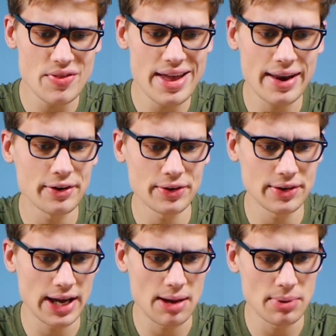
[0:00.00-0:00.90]
the Editor
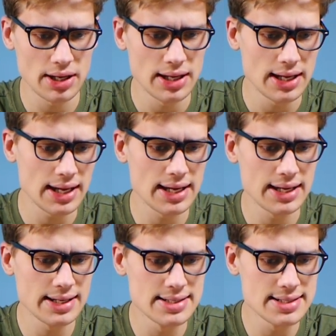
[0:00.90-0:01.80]
tab
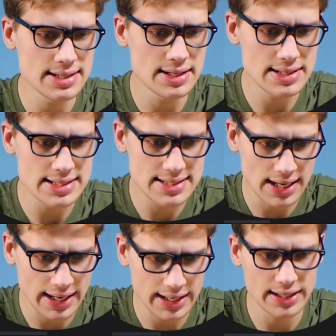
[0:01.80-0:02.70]
and
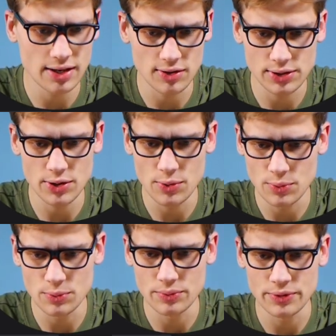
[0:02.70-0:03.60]
design our
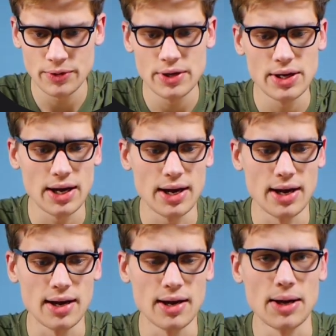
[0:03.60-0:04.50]
own
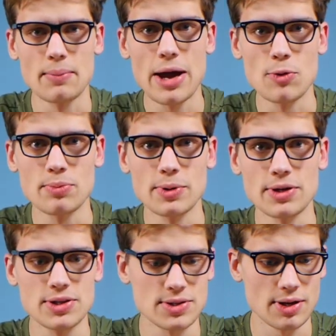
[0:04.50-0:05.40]

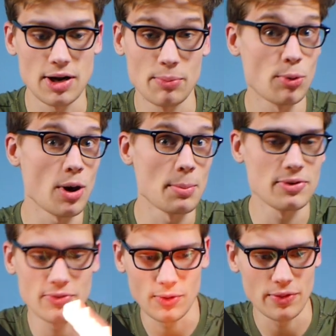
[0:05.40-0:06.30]
output, our prompt
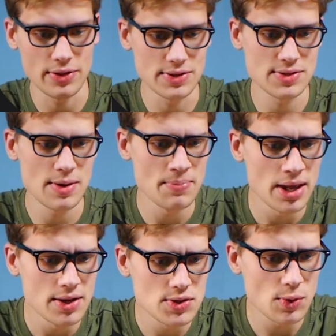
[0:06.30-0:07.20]
for this.
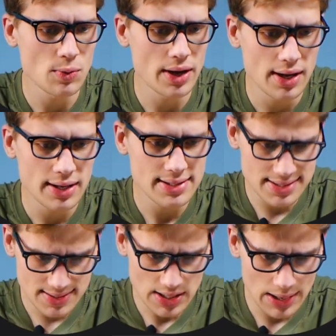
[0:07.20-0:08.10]
So it
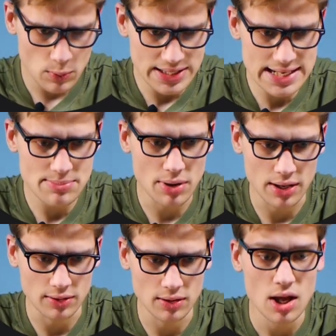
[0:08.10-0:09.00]
says a whiskey
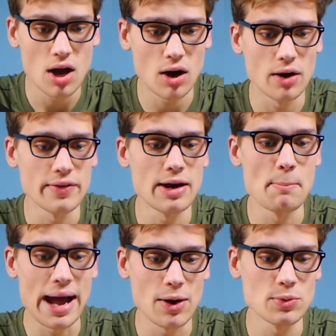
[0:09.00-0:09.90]
bottle on a
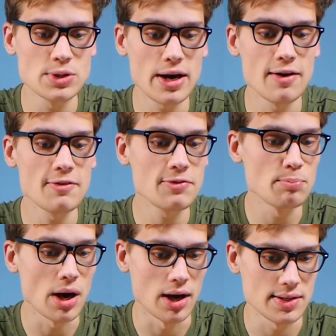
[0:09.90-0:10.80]
mound of
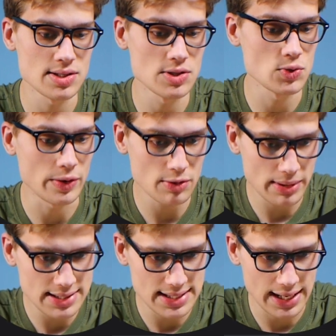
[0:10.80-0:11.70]
moss surrounded by
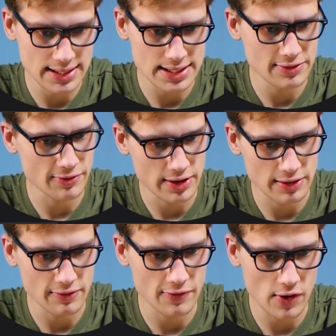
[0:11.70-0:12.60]
sand in front
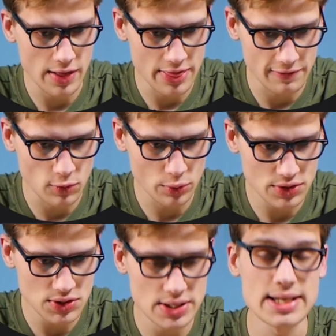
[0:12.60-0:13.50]
of the
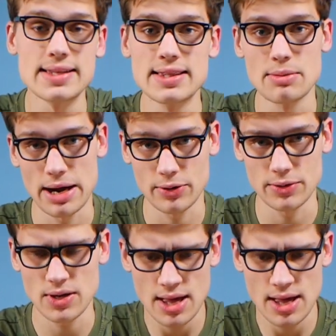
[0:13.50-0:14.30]
forest in the background.